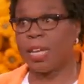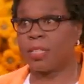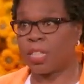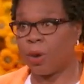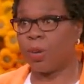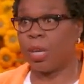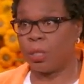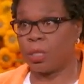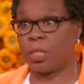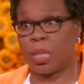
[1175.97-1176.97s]
get serious.
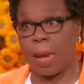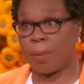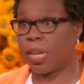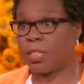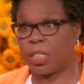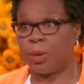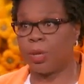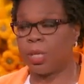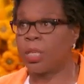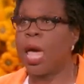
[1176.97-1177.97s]
Right. It's time to get
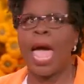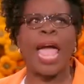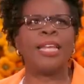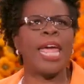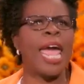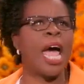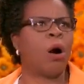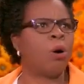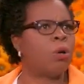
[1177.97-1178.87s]
serious. Hey, Neil,